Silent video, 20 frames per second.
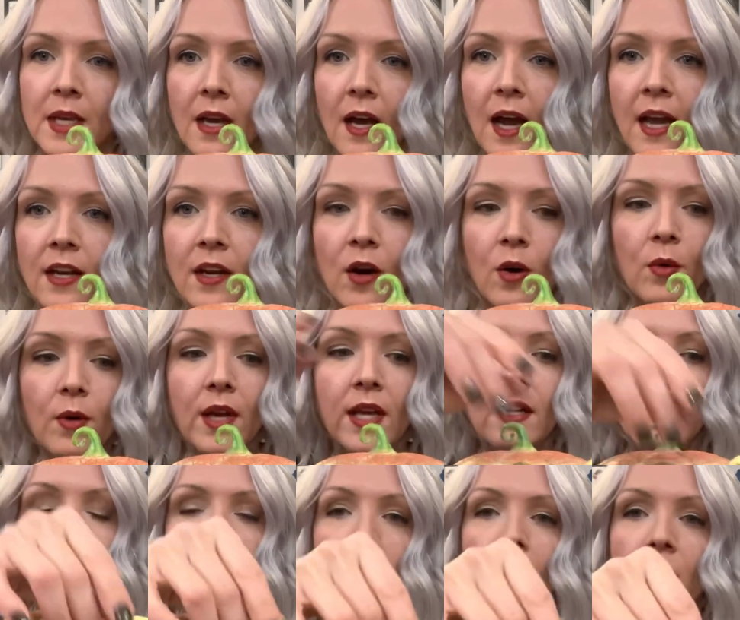I know
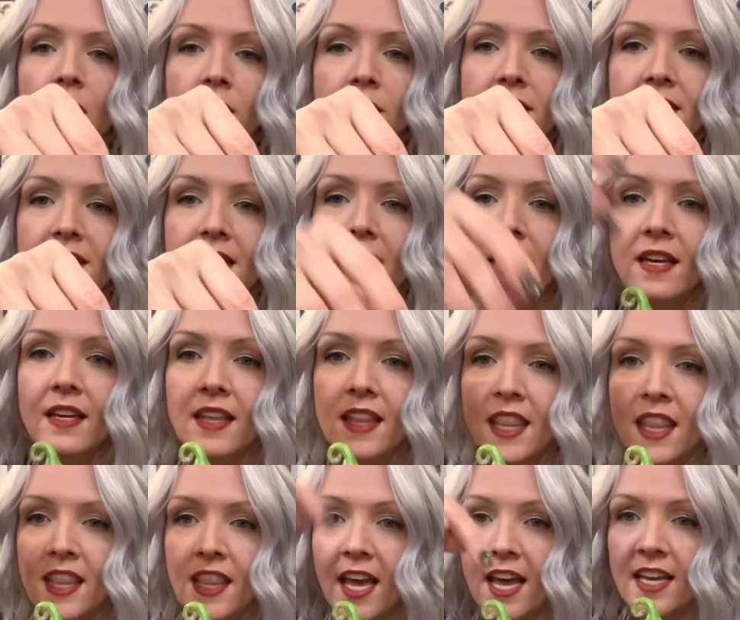in... Oh, see?
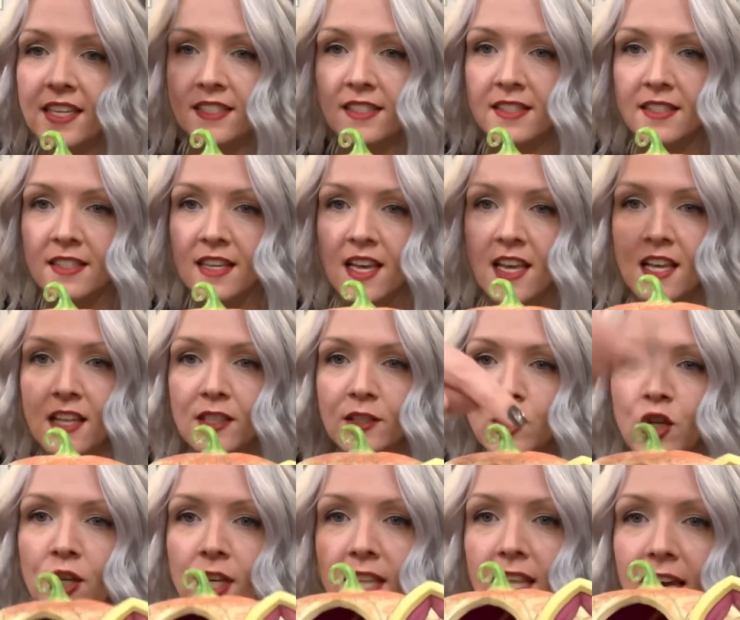This.
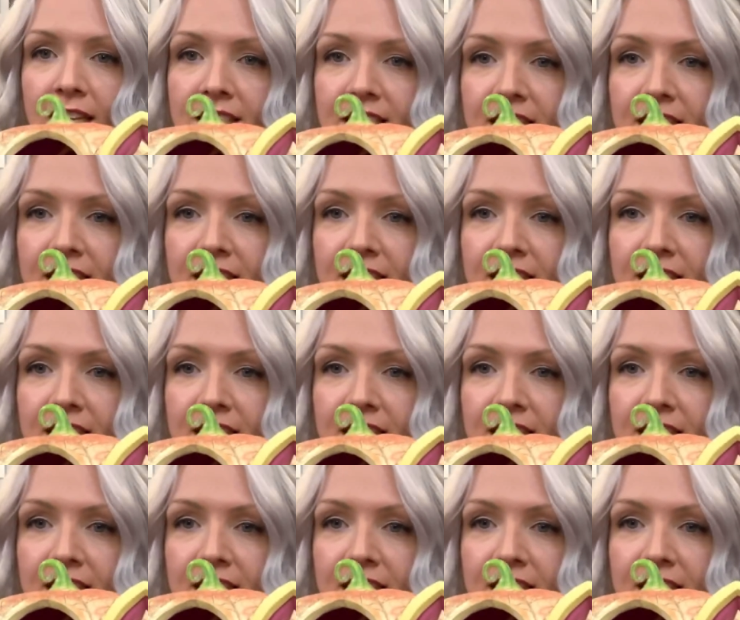Look at that